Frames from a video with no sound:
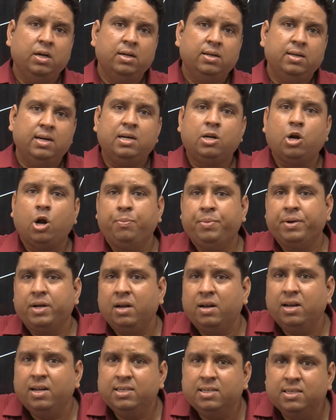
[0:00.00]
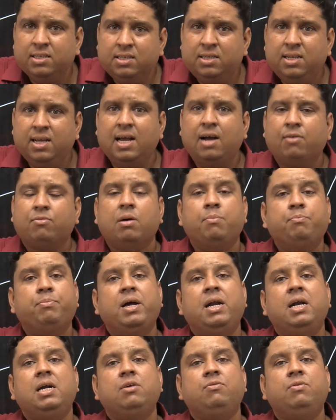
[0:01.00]
The tropical regions, they have
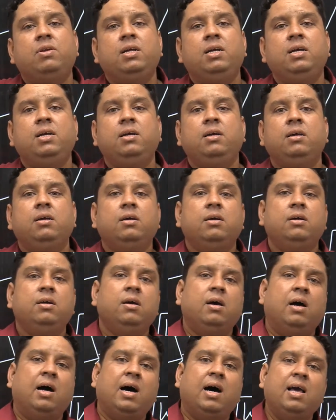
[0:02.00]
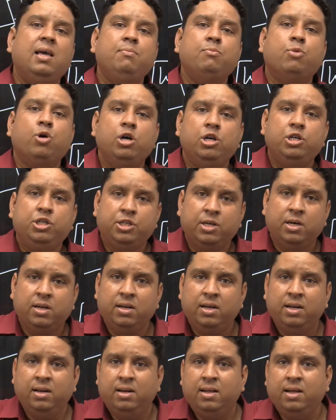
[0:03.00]
comparatively high moisture
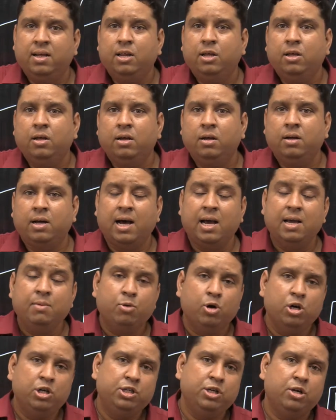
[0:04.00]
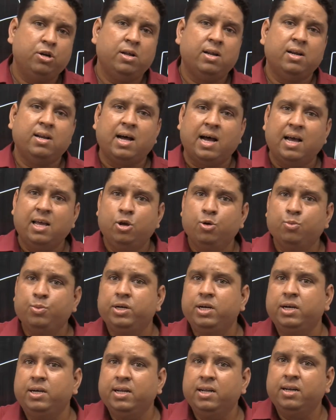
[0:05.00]
in their high moisture or high
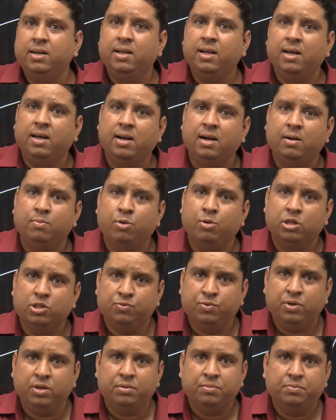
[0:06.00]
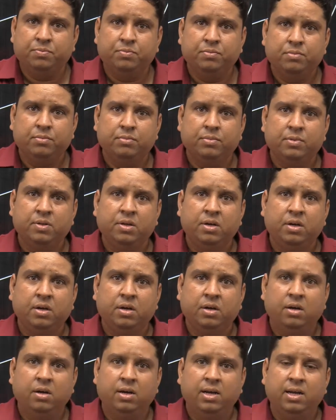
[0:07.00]
humidity in their atmosphere,
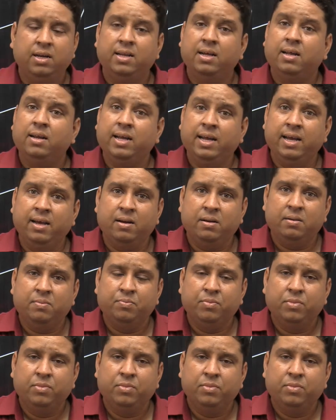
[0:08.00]
in their air.